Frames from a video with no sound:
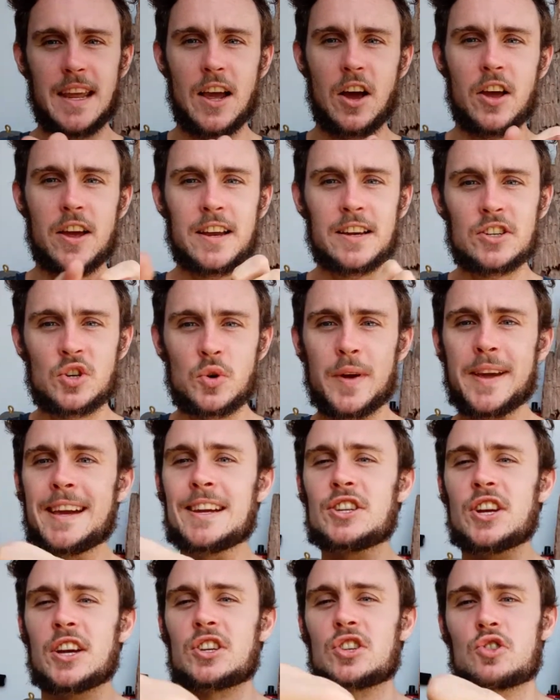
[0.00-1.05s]
into
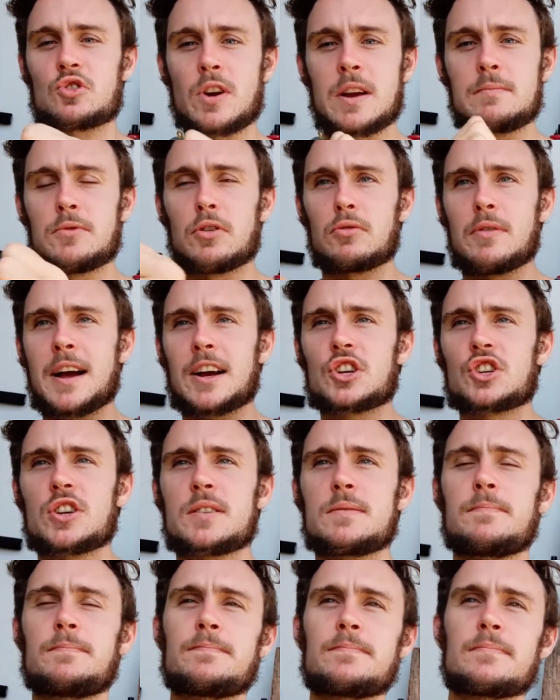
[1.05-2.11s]
each extreme
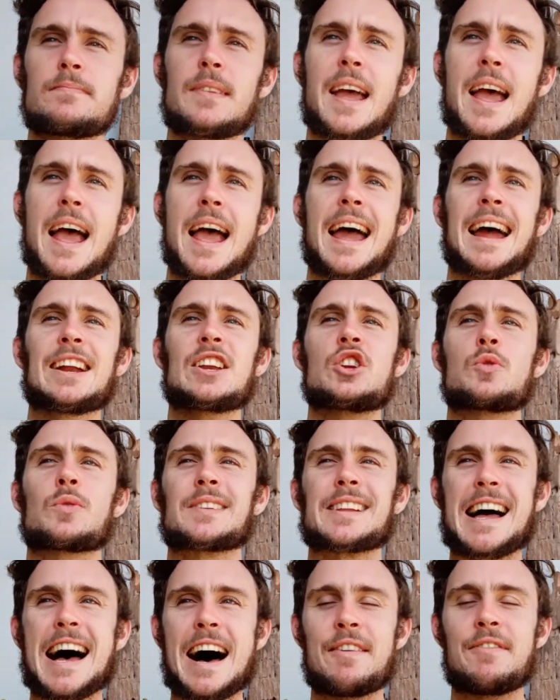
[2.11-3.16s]
direction, and you will
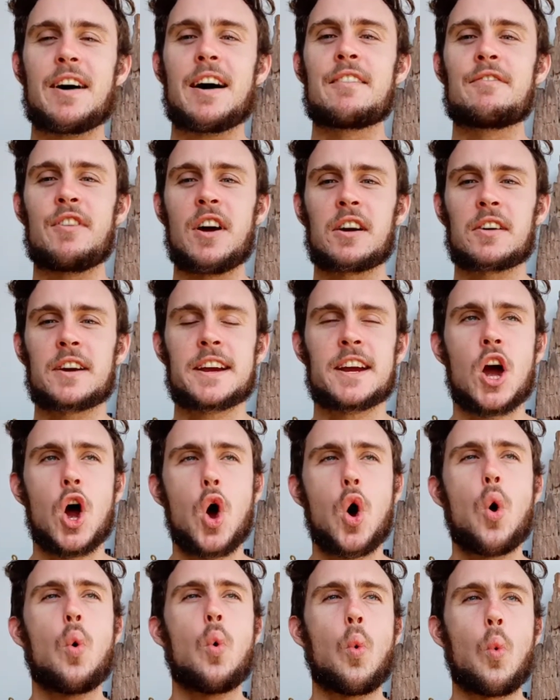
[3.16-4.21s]
have a very
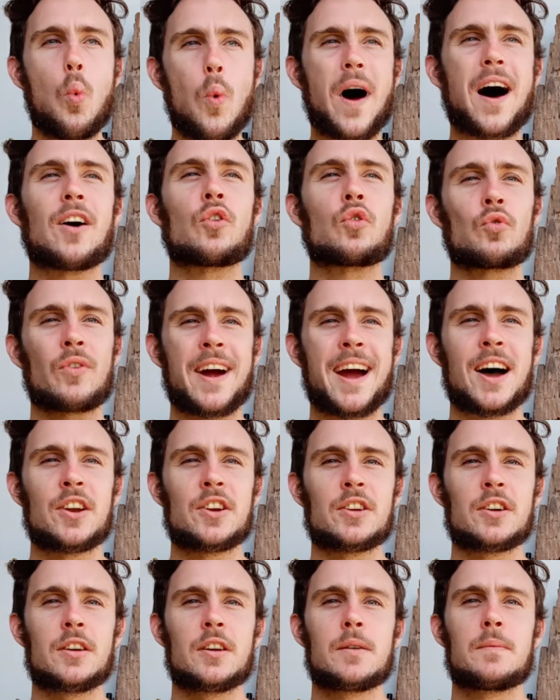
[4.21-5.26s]

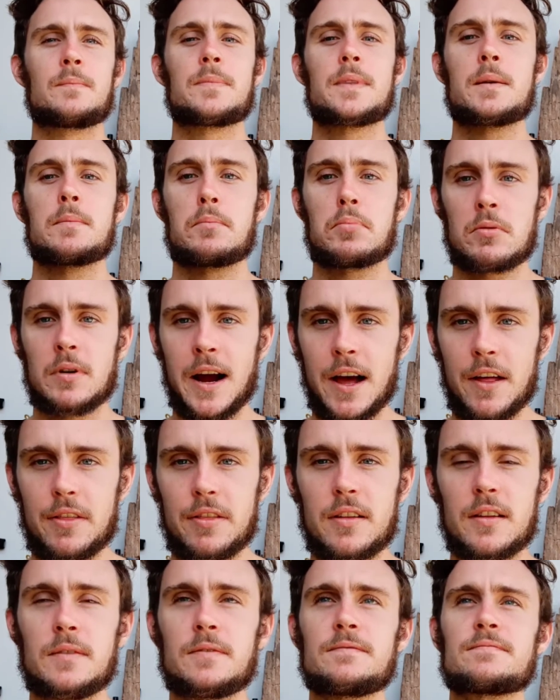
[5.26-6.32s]
well-rounded breath.
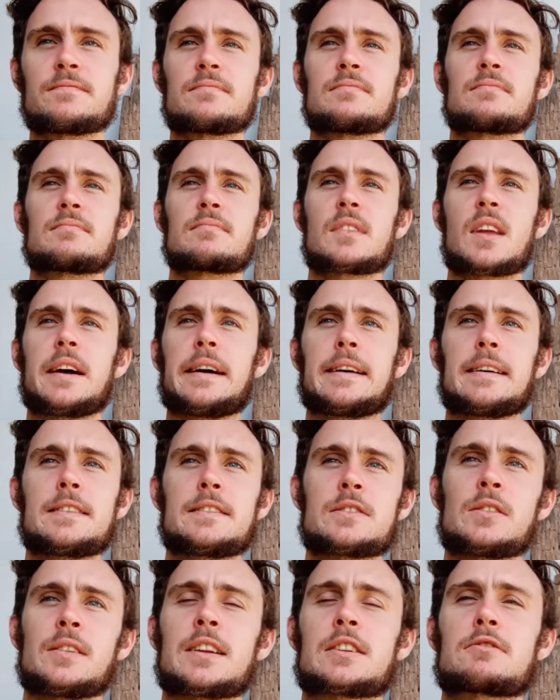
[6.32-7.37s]

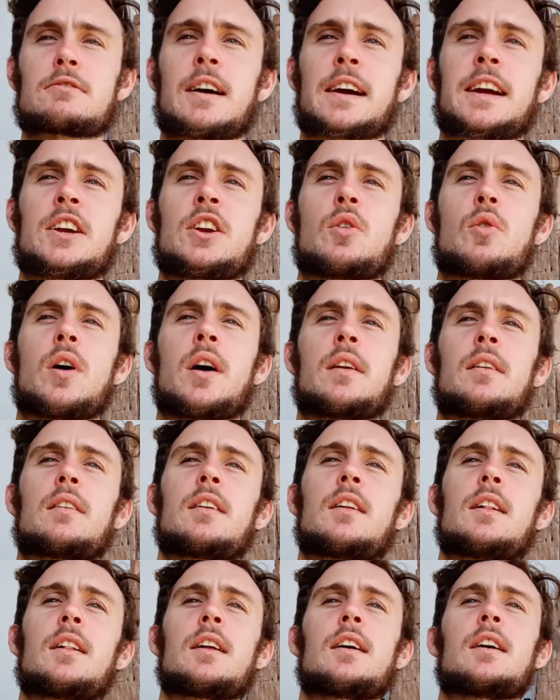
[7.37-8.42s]
So let's crack into it.
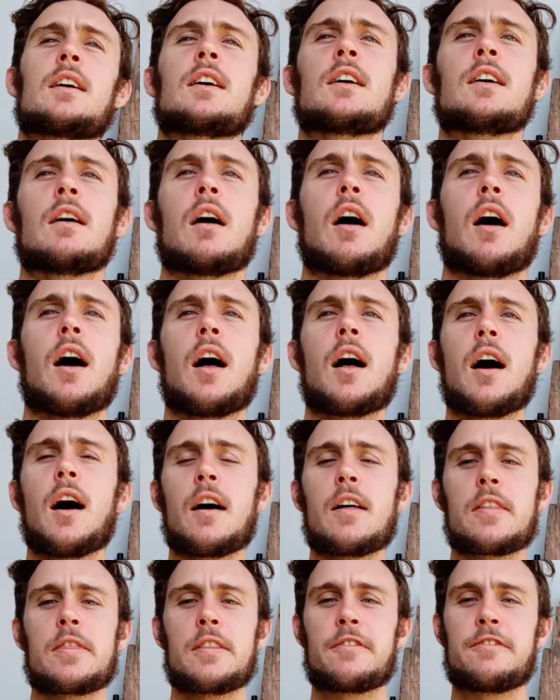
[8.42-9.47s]

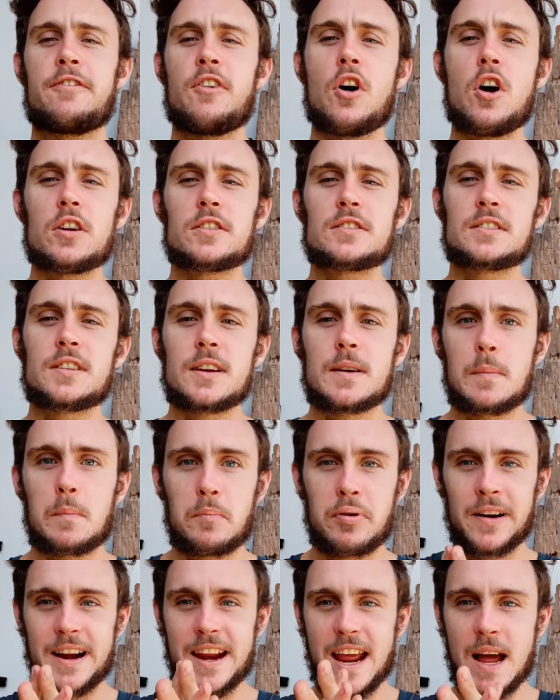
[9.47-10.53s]
The first
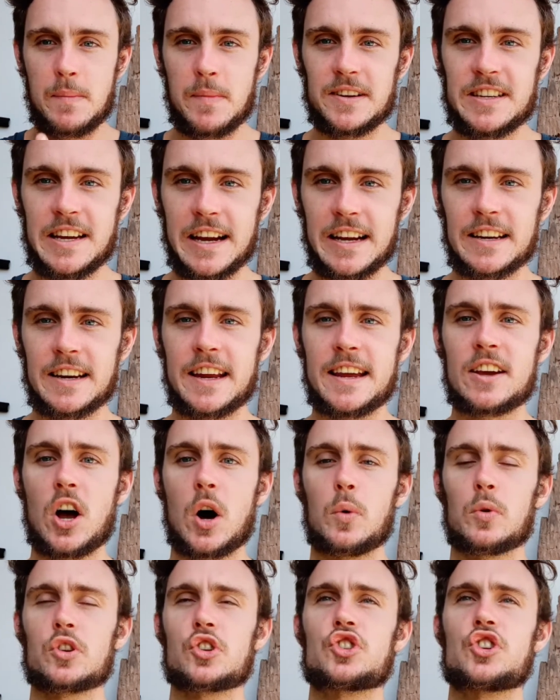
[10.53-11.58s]
pranayama technique I
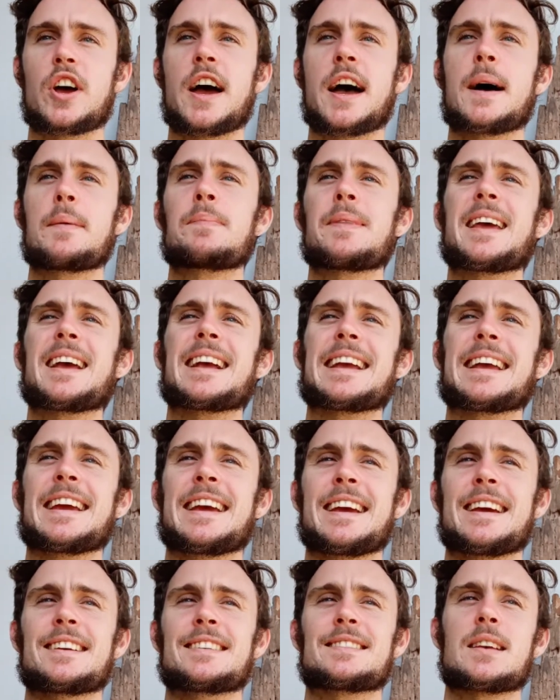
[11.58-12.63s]
will share
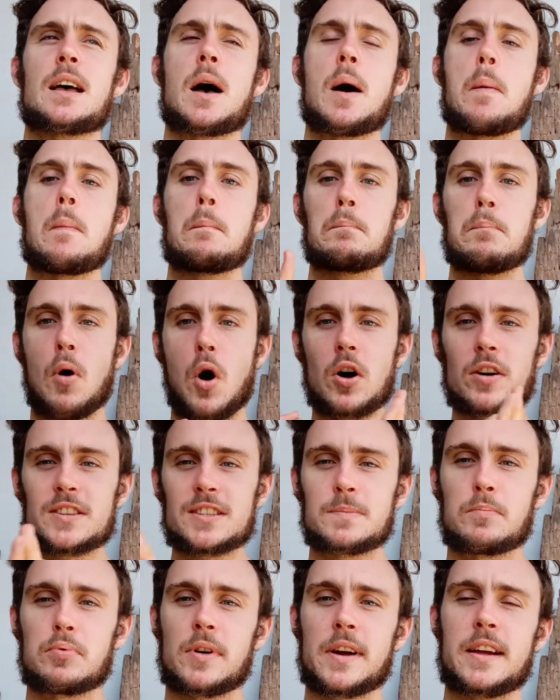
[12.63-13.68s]
is box
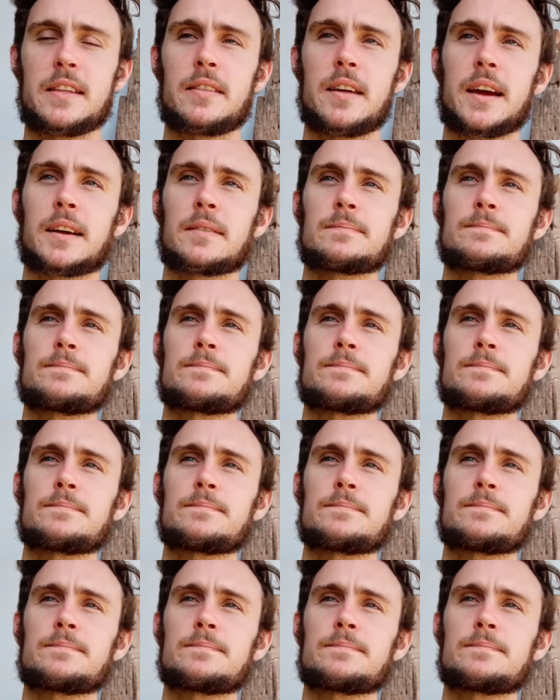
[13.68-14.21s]
breathing.